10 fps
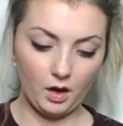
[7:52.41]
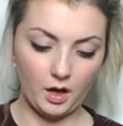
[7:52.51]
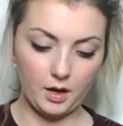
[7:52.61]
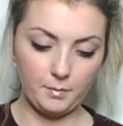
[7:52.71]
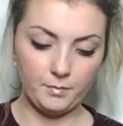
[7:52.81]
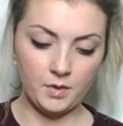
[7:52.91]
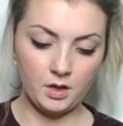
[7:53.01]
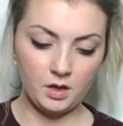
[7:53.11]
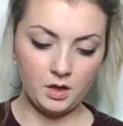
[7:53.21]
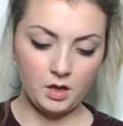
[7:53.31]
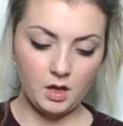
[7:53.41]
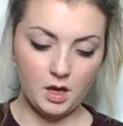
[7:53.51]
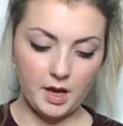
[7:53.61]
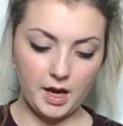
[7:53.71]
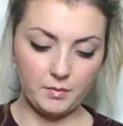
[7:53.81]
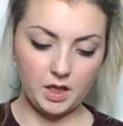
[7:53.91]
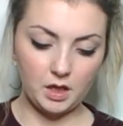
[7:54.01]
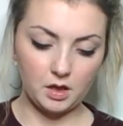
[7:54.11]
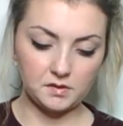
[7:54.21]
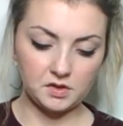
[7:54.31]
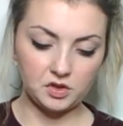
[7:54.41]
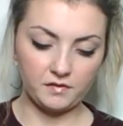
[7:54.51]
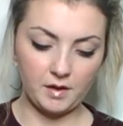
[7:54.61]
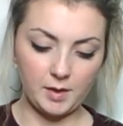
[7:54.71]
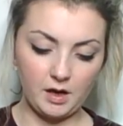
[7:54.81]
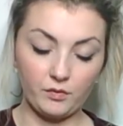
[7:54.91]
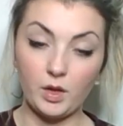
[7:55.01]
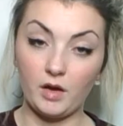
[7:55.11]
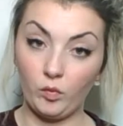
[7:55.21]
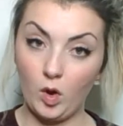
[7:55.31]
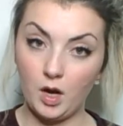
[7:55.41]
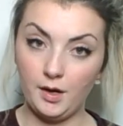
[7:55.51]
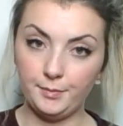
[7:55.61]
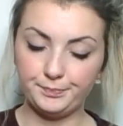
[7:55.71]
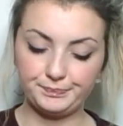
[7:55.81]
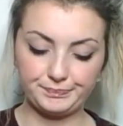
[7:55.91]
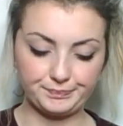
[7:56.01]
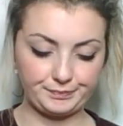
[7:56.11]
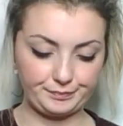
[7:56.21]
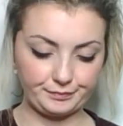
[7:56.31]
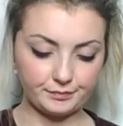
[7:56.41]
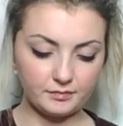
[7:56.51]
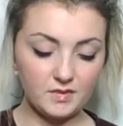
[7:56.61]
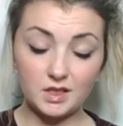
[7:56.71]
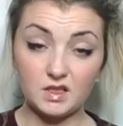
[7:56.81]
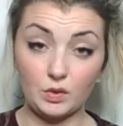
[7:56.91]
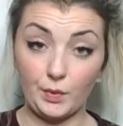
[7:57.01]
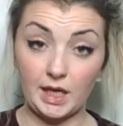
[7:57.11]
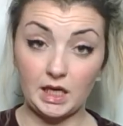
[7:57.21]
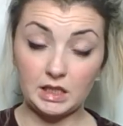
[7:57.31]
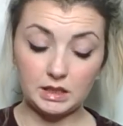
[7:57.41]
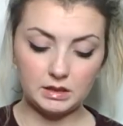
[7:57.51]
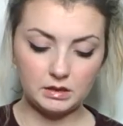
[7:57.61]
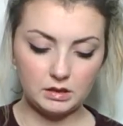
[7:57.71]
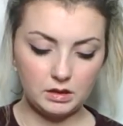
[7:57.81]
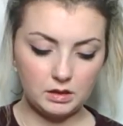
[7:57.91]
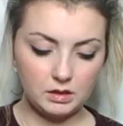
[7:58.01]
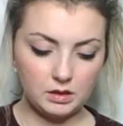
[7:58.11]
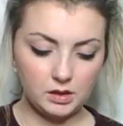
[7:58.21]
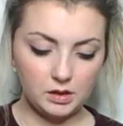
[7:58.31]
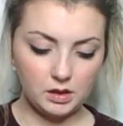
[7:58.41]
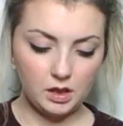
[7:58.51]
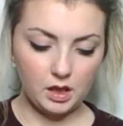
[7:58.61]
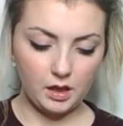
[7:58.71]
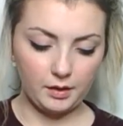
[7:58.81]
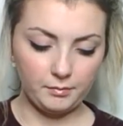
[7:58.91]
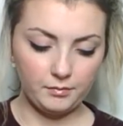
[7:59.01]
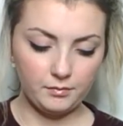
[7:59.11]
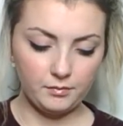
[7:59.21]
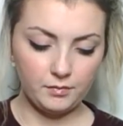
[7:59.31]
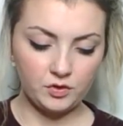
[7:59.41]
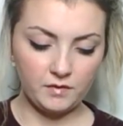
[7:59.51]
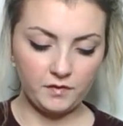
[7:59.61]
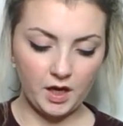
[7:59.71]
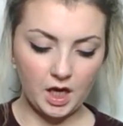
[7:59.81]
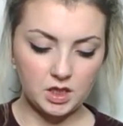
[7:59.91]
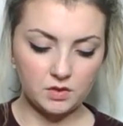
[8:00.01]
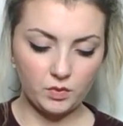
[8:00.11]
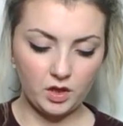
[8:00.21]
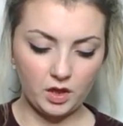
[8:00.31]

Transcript: Um, how many cars does your family have? We have one. That's all we need um, dream vacation with